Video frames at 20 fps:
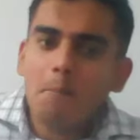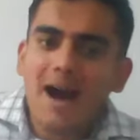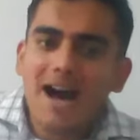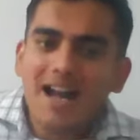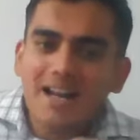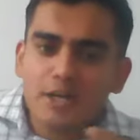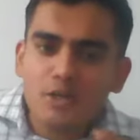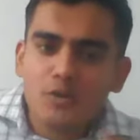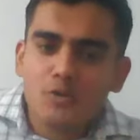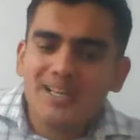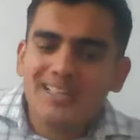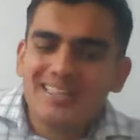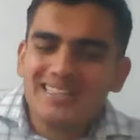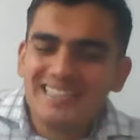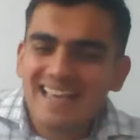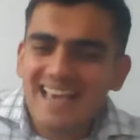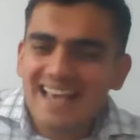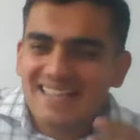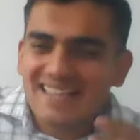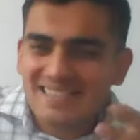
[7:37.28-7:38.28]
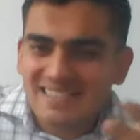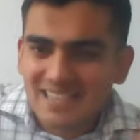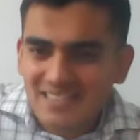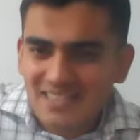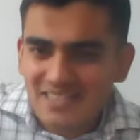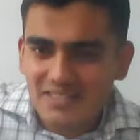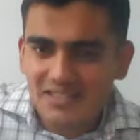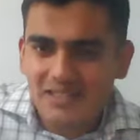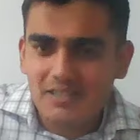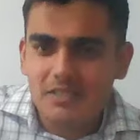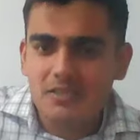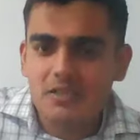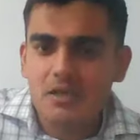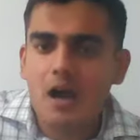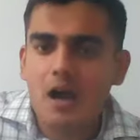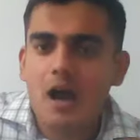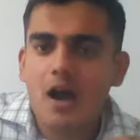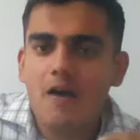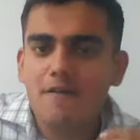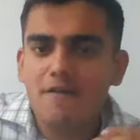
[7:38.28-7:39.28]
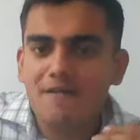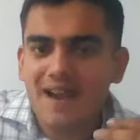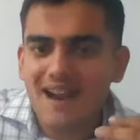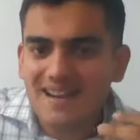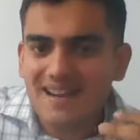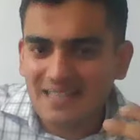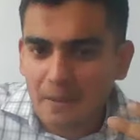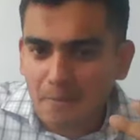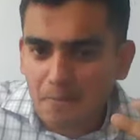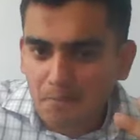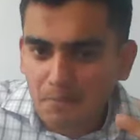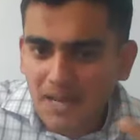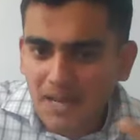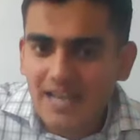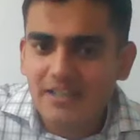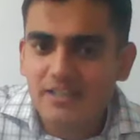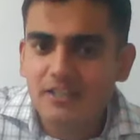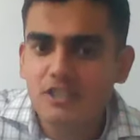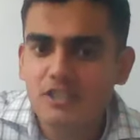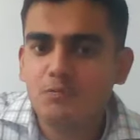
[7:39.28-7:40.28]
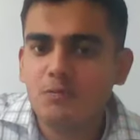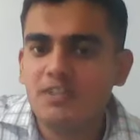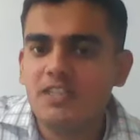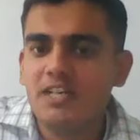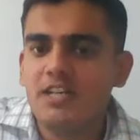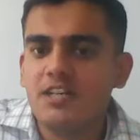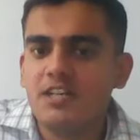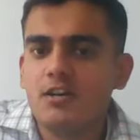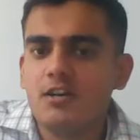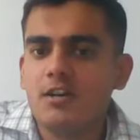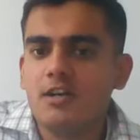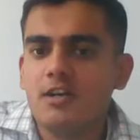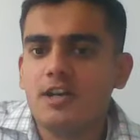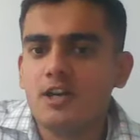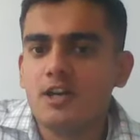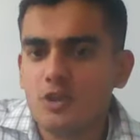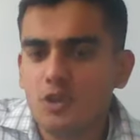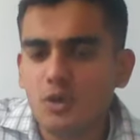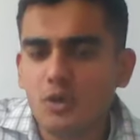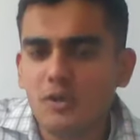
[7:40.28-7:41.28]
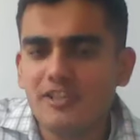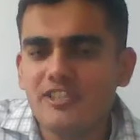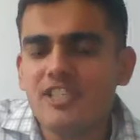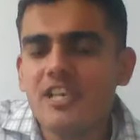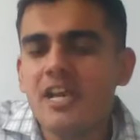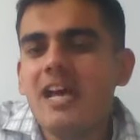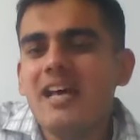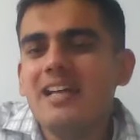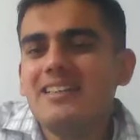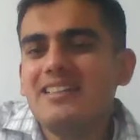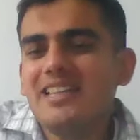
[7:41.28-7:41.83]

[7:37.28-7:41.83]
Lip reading: monitoring the existence of and compliance with internal controls,